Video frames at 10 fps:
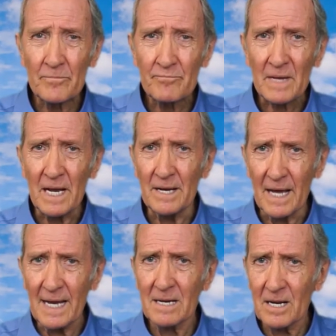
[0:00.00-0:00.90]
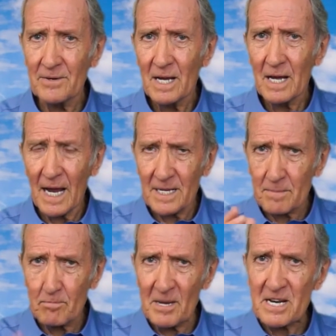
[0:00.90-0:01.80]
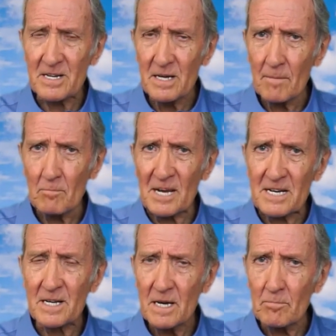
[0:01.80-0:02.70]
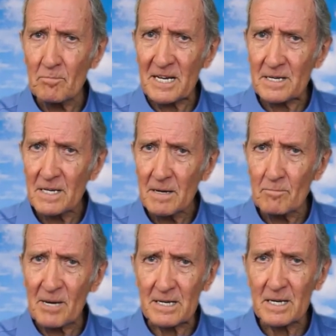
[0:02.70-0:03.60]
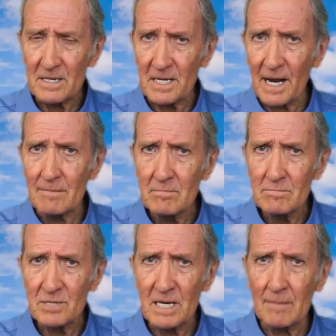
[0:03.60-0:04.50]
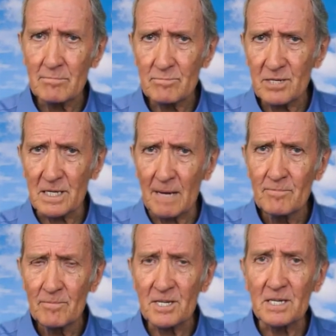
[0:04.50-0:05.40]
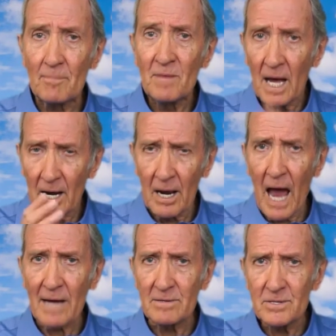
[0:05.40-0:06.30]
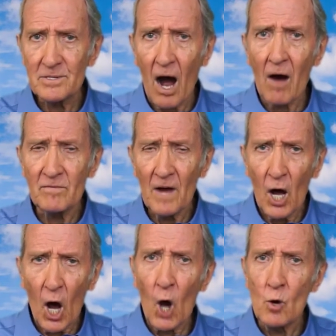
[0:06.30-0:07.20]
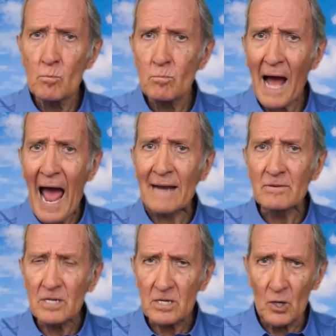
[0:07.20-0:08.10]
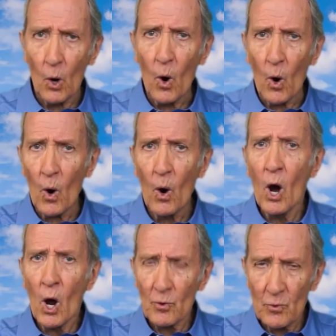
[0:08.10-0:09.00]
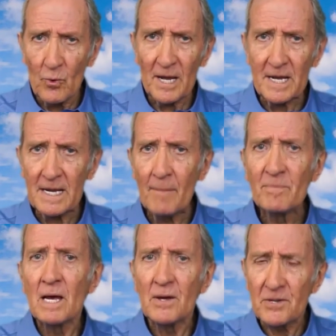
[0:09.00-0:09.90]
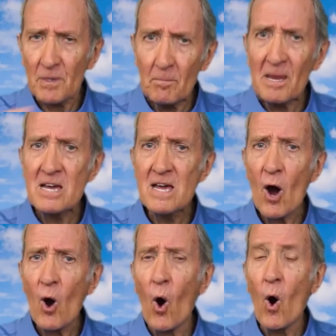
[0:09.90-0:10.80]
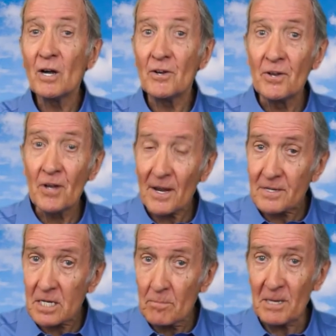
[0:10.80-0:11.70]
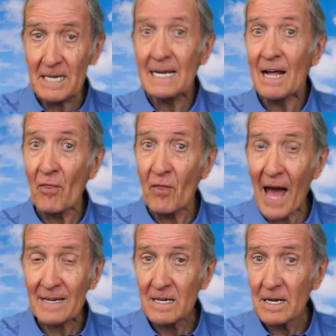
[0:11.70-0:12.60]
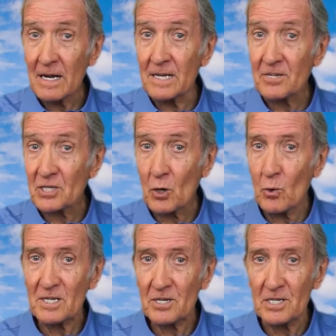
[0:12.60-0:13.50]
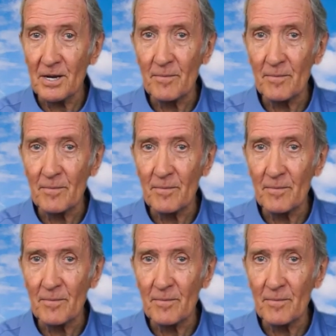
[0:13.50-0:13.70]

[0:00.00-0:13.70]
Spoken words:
In England, it's beat, beat, beat, beat, didum, didum, didum, didum, land of hope and glory. To be or not to be, that is the question.